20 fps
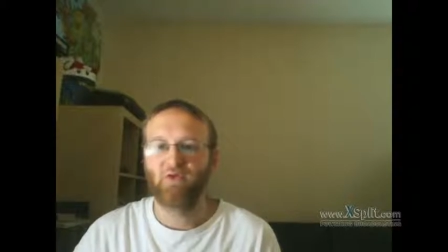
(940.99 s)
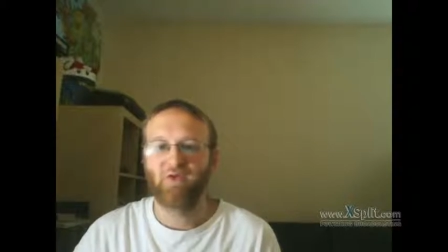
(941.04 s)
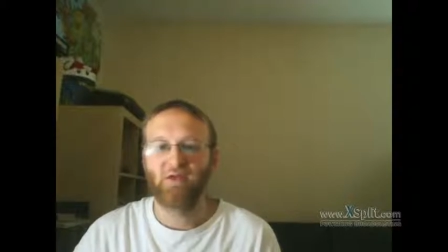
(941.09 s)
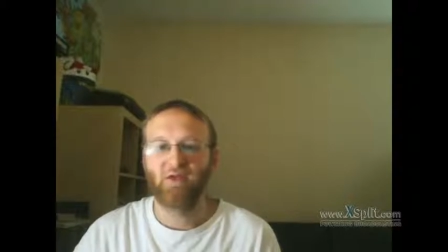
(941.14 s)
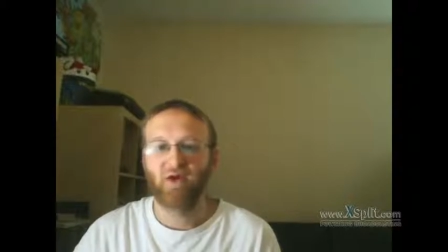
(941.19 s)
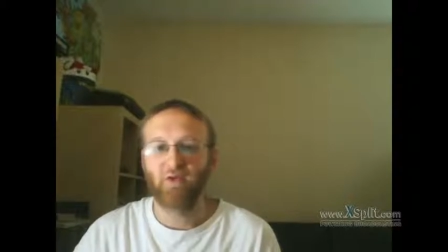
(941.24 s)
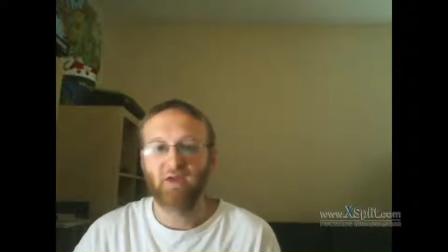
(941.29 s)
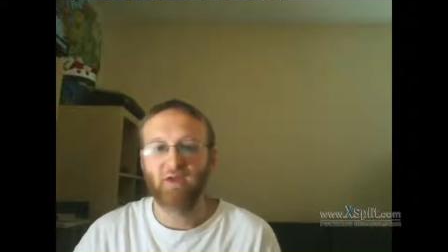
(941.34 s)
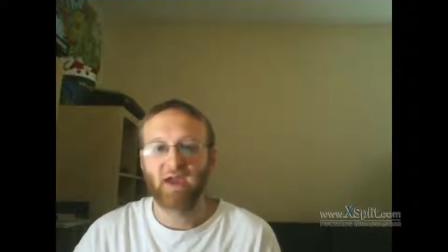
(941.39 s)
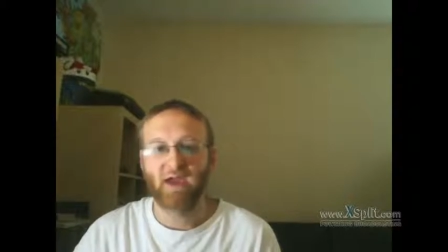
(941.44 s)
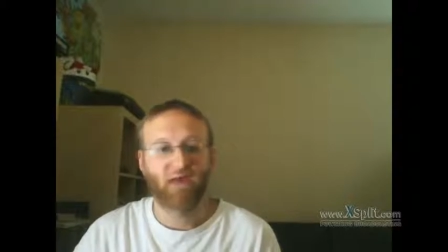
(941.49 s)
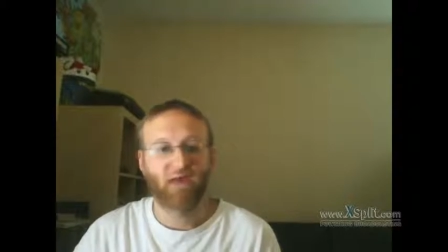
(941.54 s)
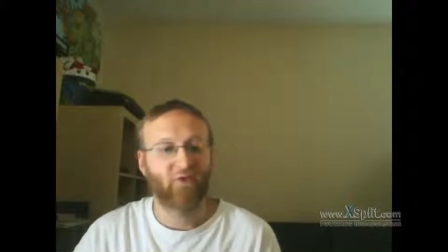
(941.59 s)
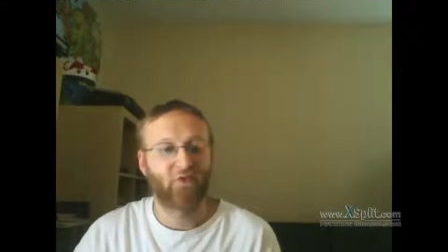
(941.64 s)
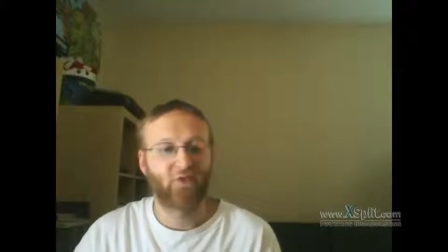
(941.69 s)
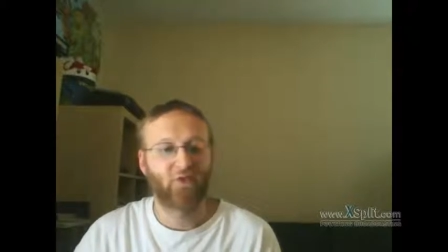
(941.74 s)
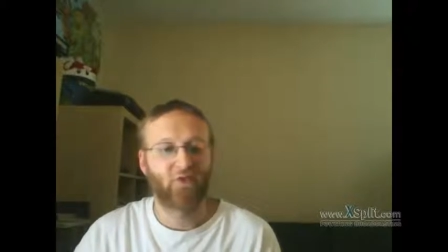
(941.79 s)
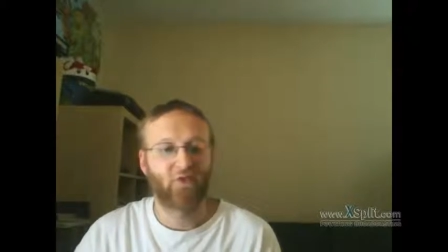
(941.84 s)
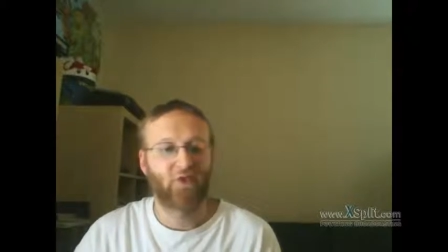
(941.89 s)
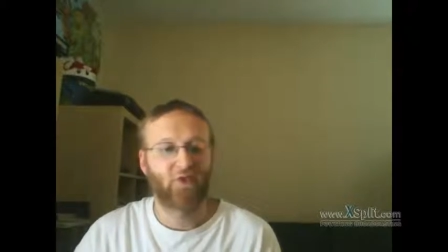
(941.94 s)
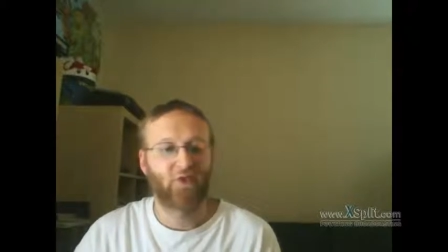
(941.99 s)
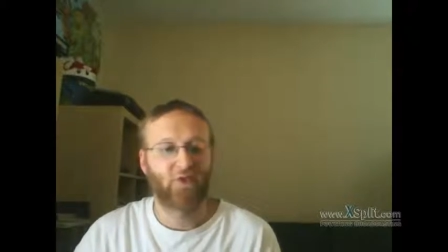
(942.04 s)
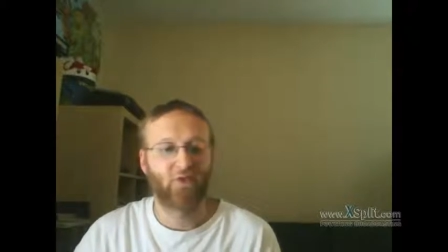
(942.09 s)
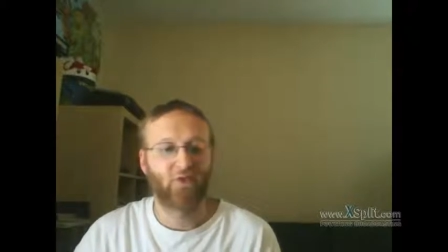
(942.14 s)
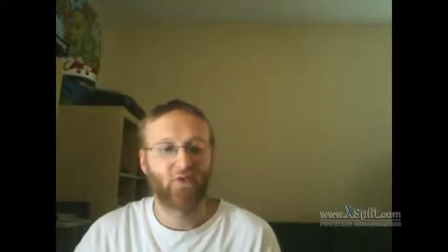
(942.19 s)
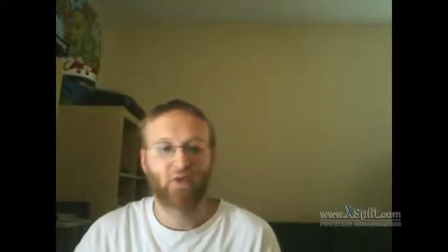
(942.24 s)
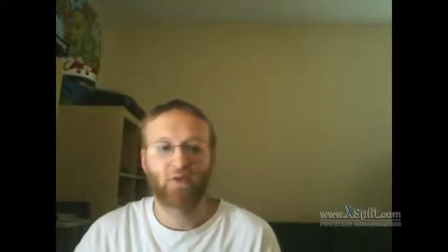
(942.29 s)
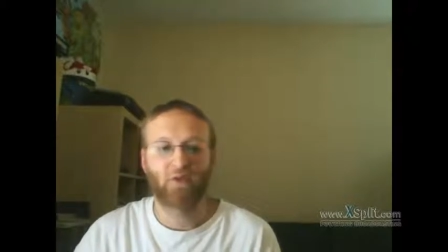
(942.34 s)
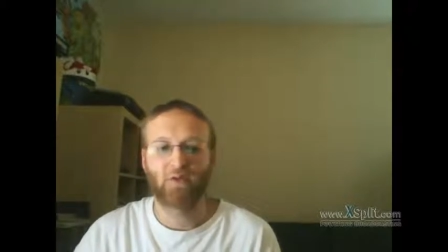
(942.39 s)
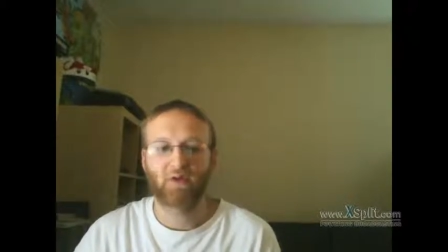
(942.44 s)
No case.
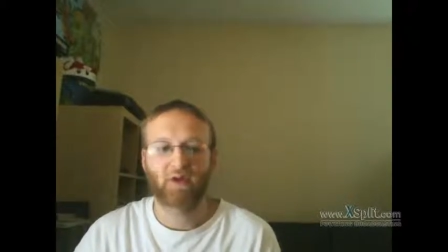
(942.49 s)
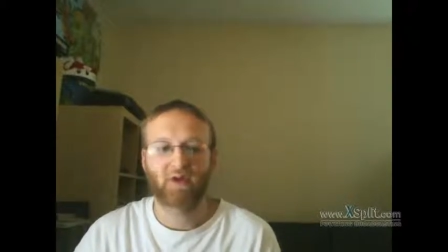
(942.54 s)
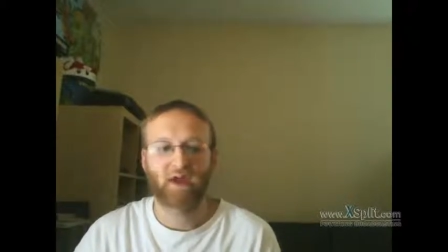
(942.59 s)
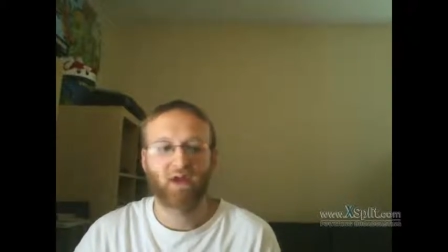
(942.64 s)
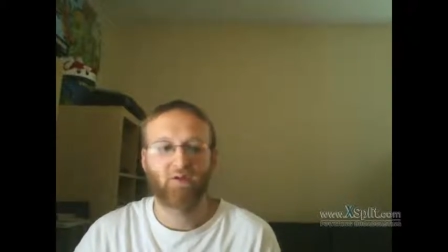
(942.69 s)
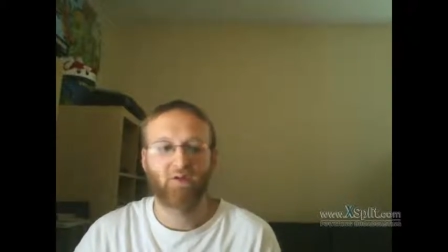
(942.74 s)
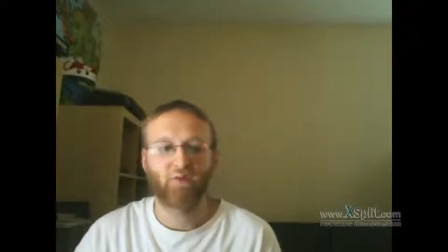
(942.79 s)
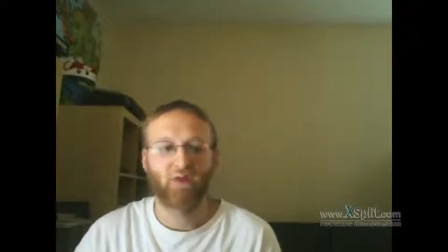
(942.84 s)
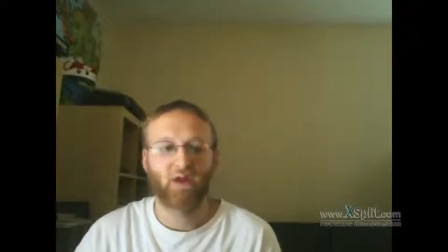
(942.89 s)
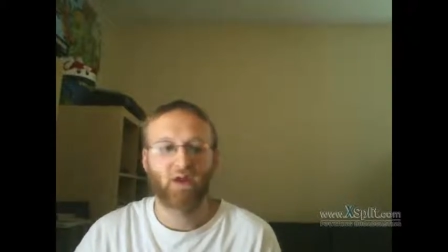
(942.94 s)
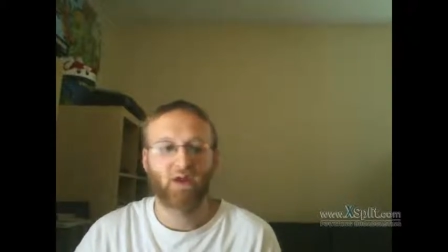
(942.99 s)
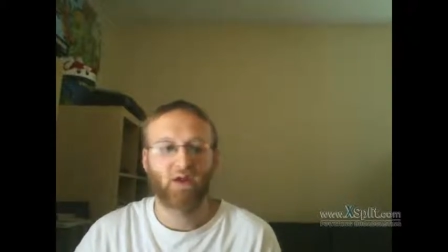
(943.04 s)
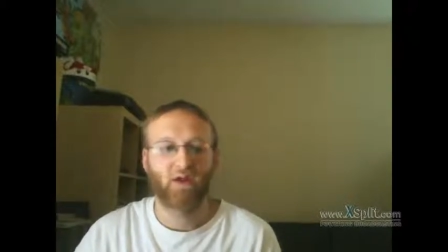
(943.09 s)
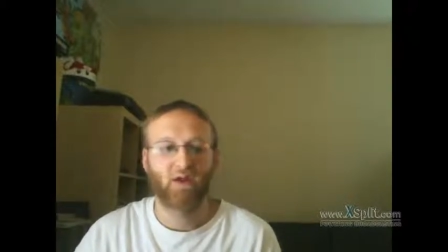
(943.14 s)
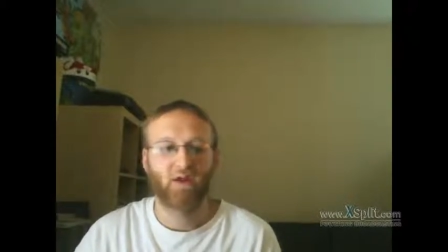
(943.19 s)
Don't know where the case went.